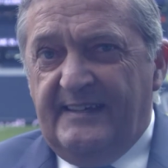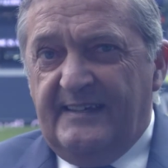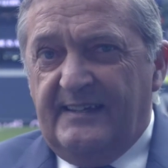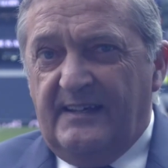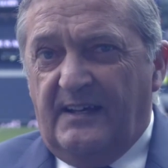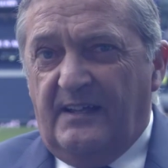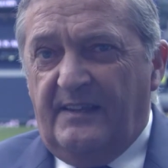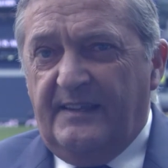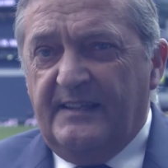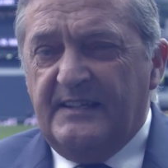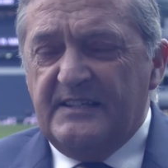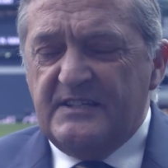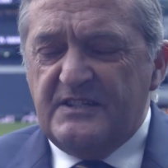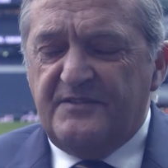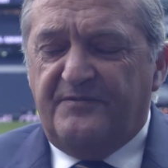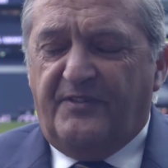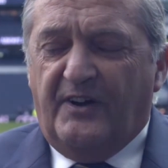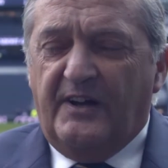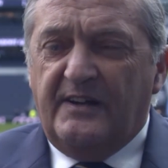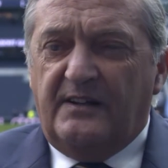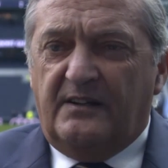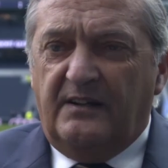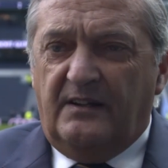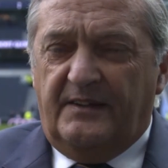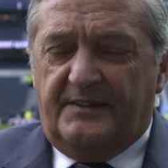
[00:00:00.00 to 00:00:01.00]
I think it is
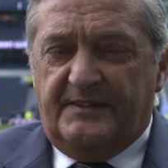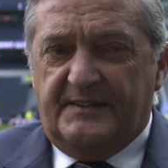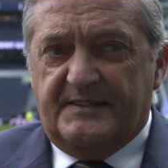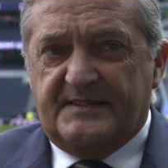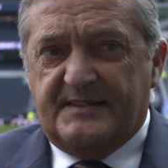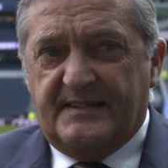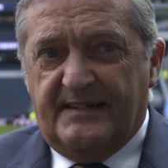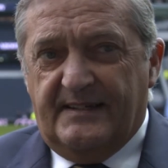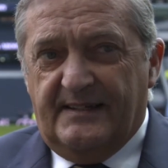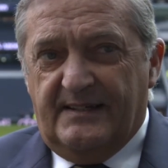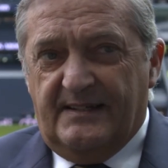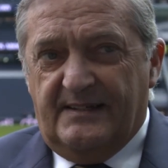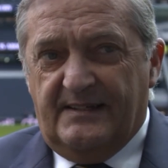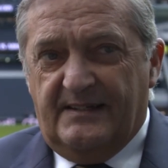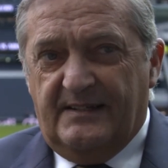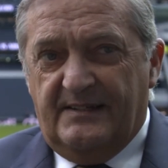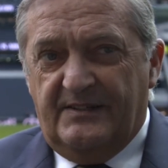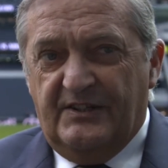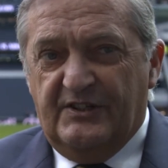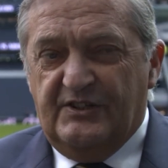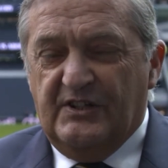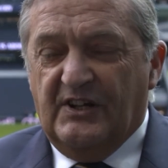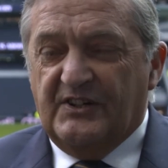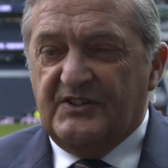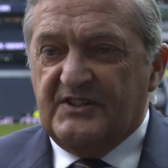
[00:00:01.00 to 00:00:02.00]
vital that
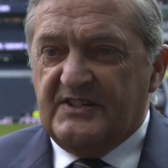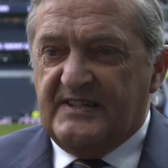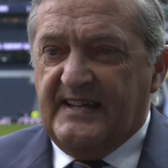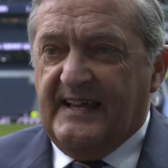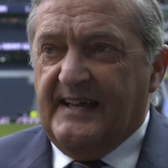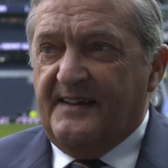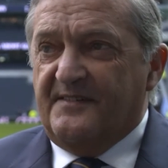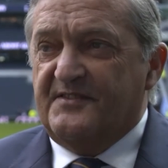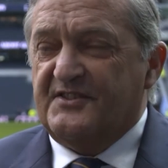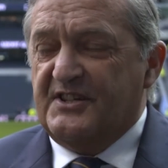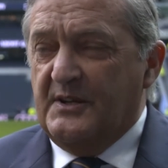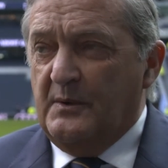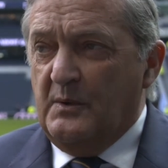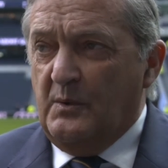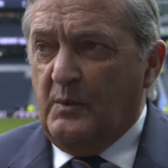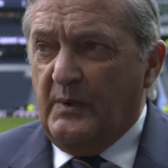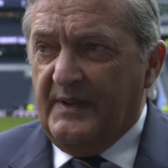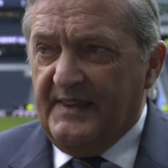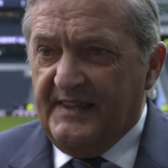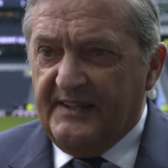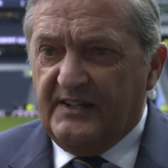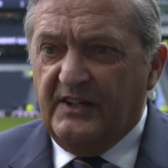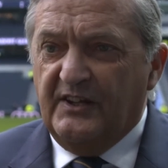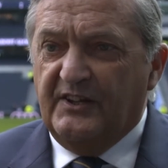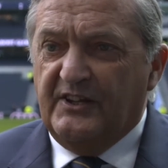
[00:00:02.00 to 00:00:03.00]
the youngsters have somewhere where
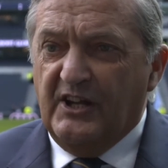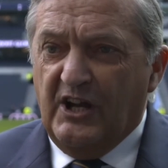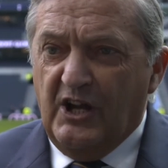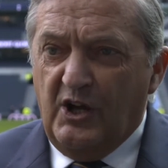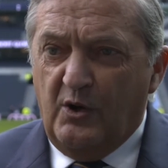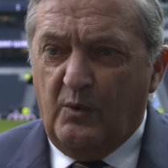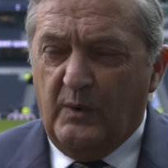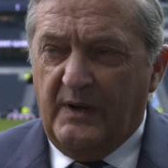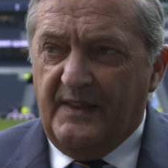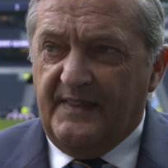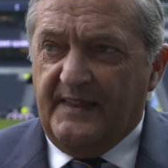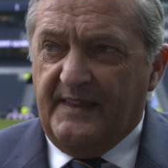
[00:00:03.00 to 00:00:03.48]
they can go, where